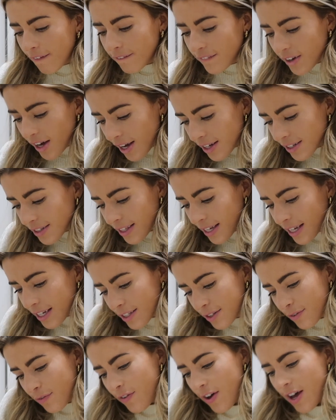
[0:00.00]
first
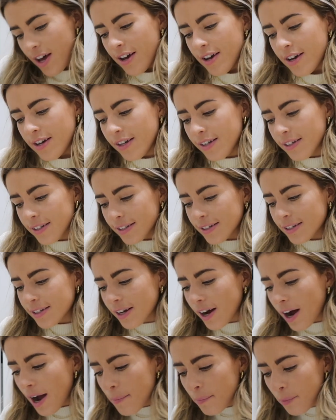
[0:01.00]
things first,
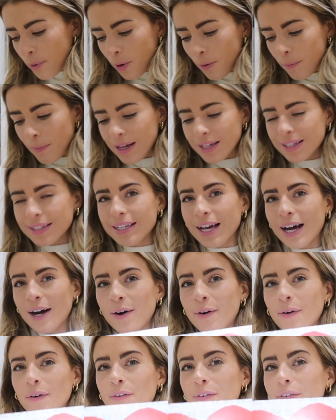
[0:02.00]
I bought
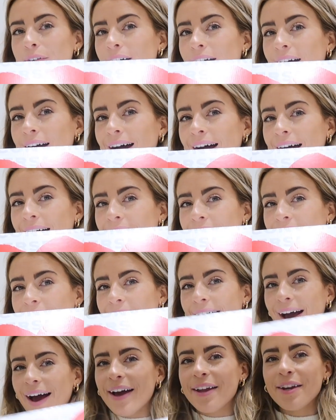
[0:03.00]
myself
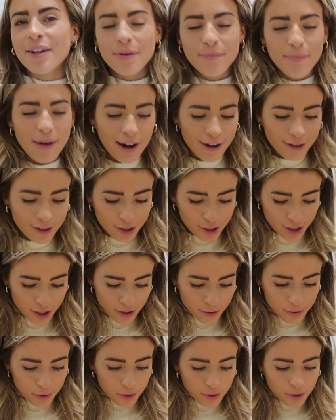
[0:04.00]
a new pair of
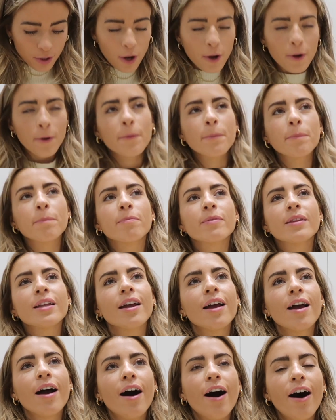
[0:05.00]
shoes. So,
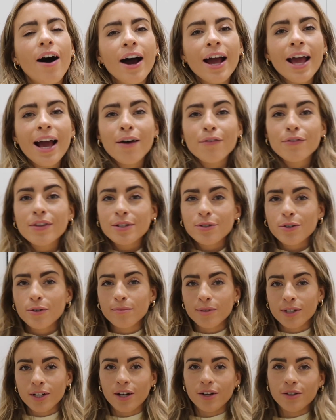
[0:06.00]
I have these Comme
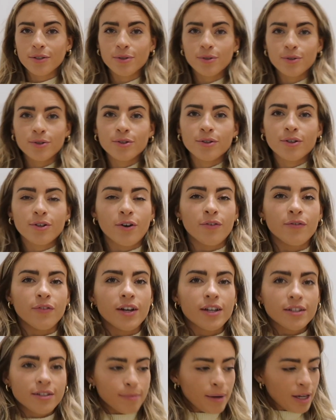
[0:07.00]
des Garçons
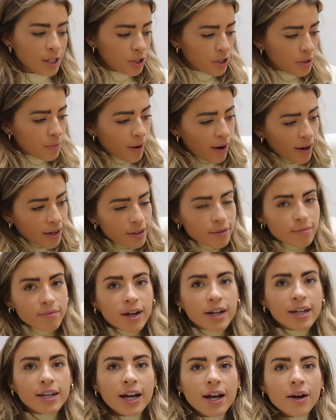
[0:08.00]
Converse. I'm actually wearing them
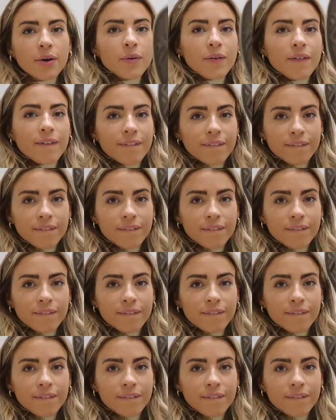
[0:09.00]
right now.